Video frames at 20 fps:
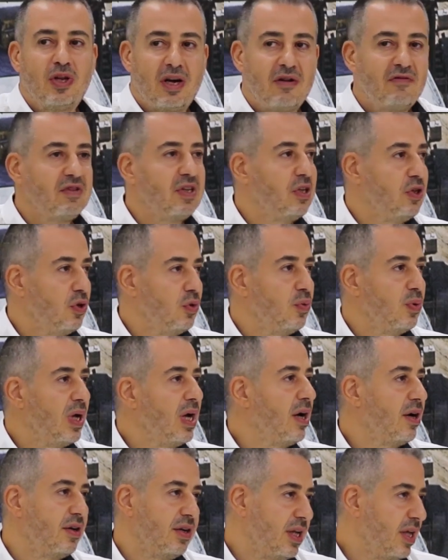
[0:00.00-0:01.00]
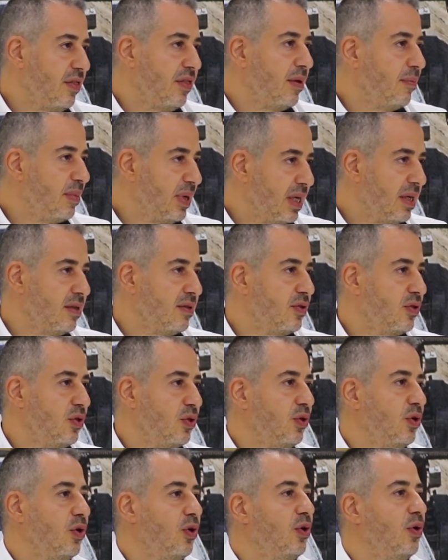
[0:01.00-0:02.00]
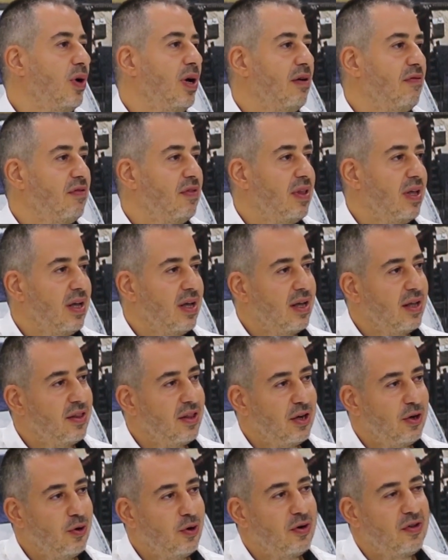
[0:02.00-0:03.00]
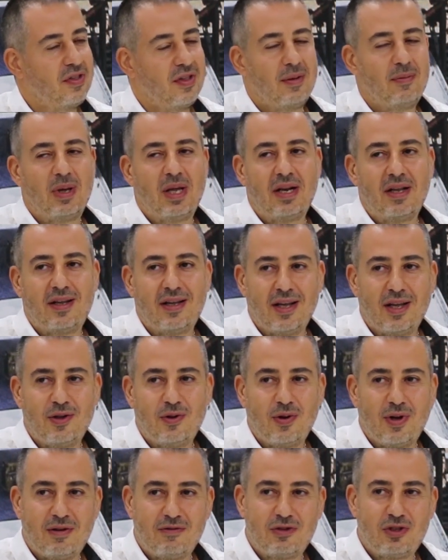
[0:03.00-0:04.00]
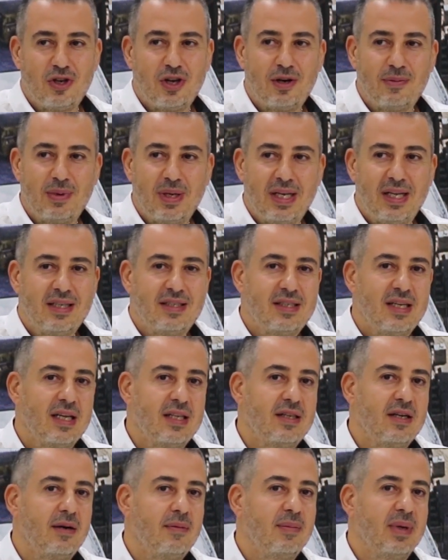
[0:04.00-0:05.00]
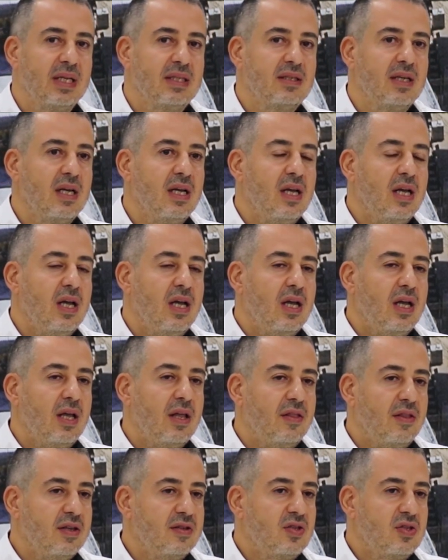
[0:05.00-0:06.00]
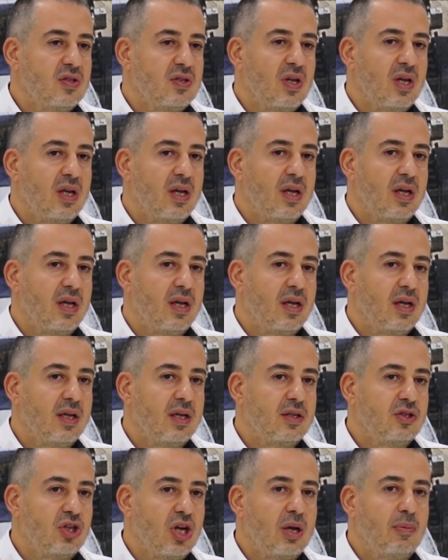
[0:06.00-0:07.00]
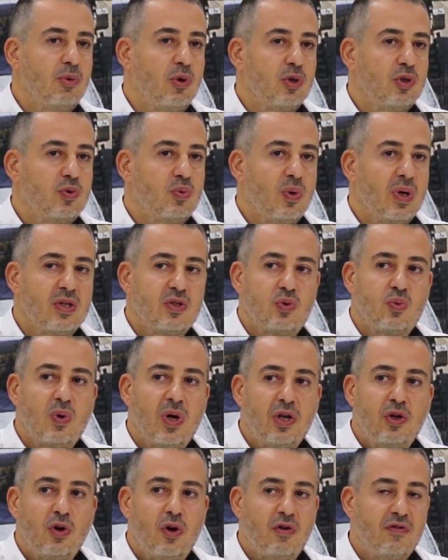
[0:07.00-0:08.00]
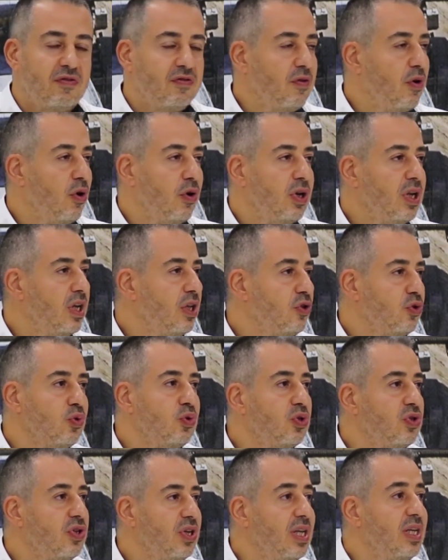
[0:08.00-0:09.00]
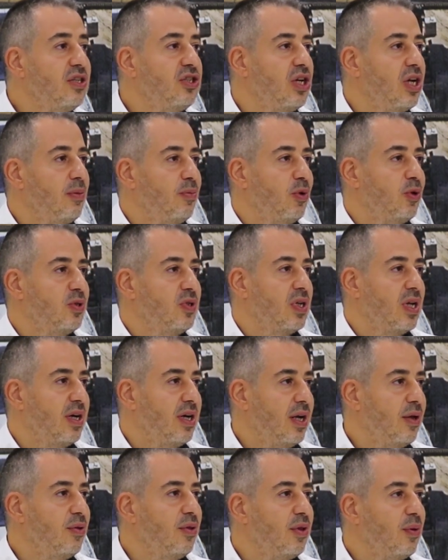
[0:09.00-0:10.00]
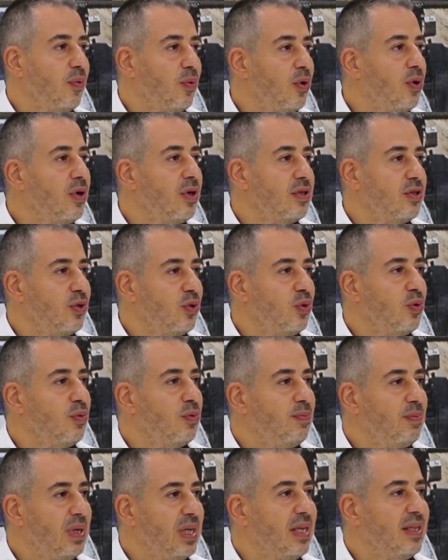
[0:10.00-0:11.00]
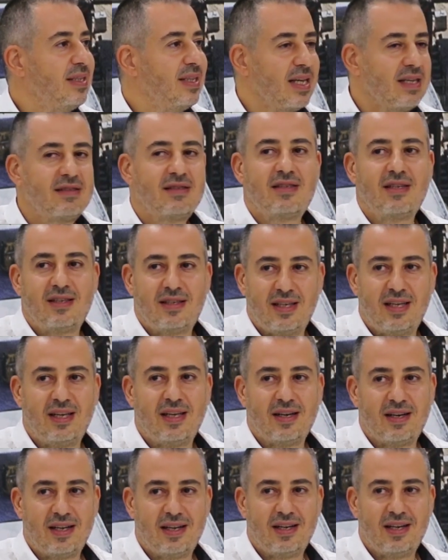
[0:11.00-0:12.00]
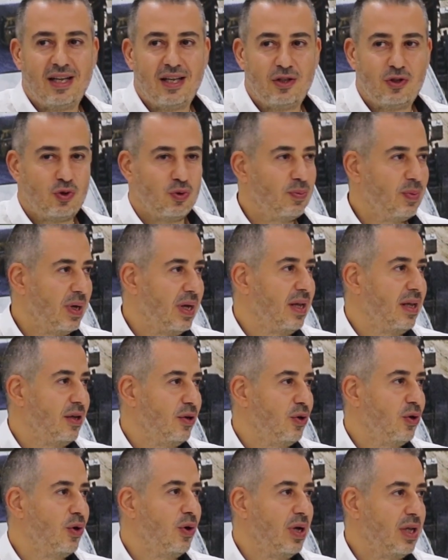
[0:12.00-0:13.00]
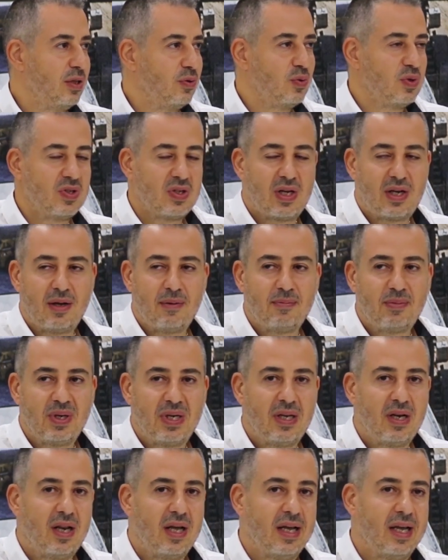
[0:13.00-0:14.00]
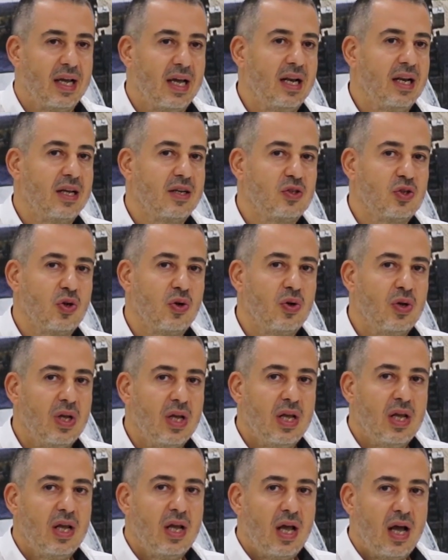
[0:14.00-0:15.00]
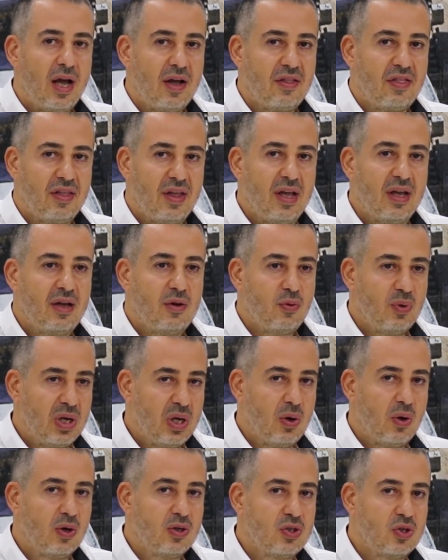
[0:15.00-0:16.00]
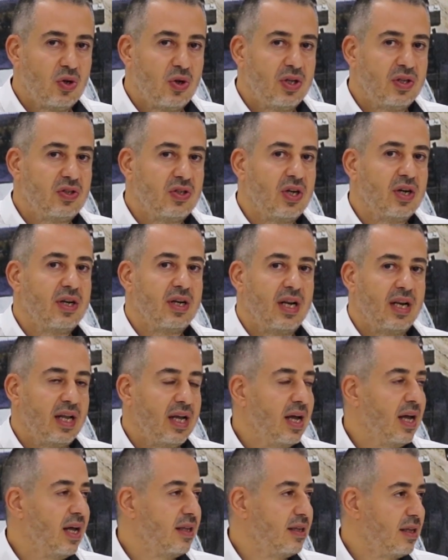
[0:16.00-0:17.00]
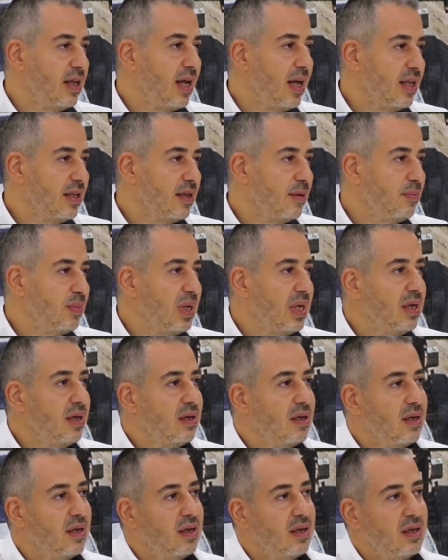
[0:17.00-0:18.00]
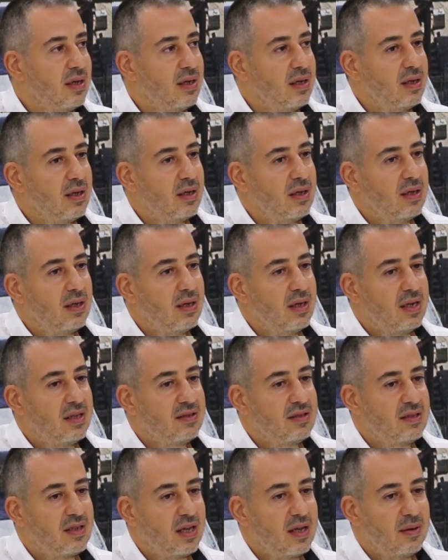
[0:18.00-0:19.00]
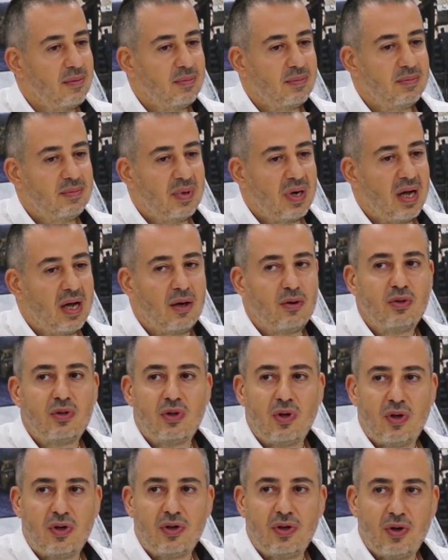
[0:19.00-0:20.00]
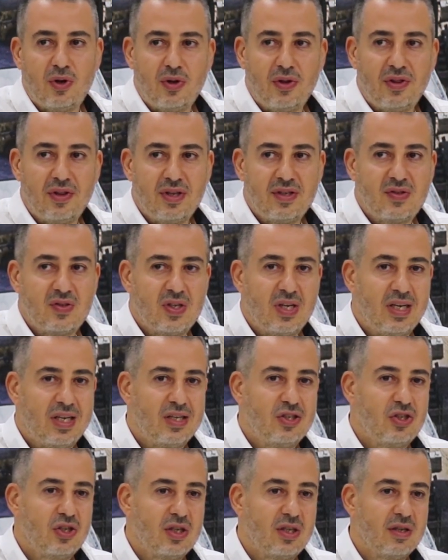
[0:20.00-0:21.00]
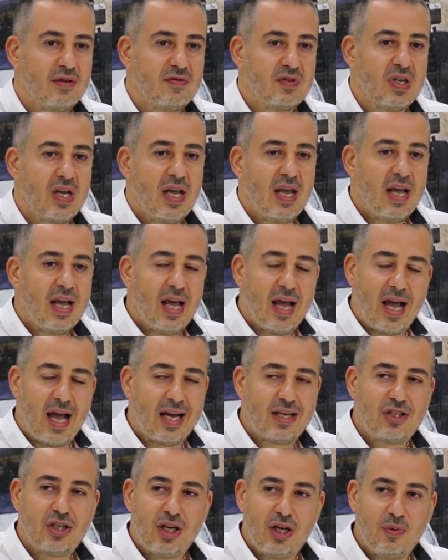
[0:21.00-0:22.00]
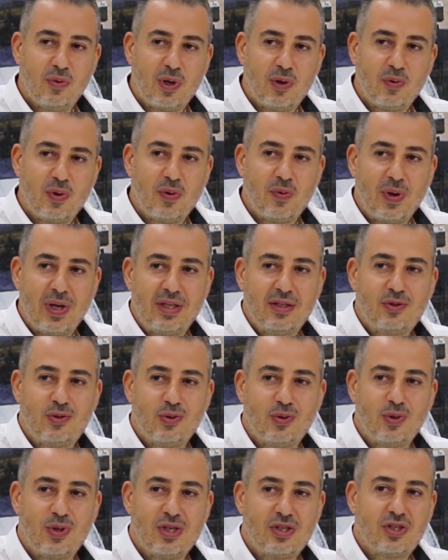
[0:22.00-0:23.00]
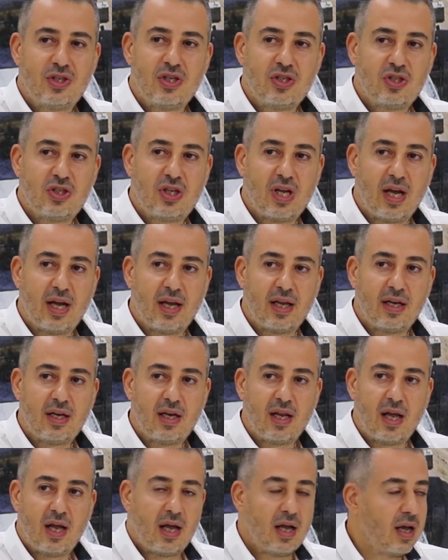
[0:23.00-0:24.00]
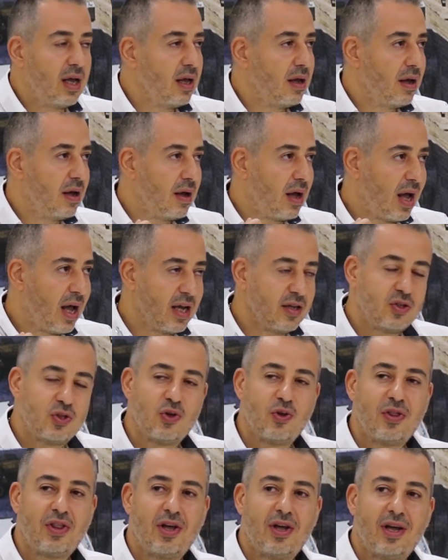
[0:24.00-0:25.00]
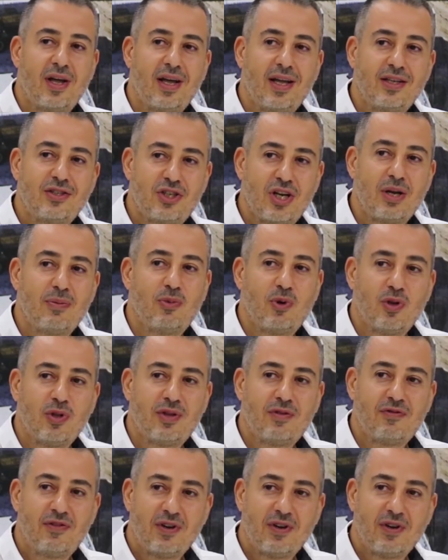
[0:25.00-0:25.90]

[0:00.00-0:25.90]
revenue, we are not the biggest. You have the North America, you have Germany, etc. But This J-boat was one of only 2-3 J-boats around the world who've been tested here in Dubai, you know, and with a company like ALEC. So I think we also internally had a big, let's say, proud on this initiative. Actually, when we went to Liechtenstein, I saw the J-boat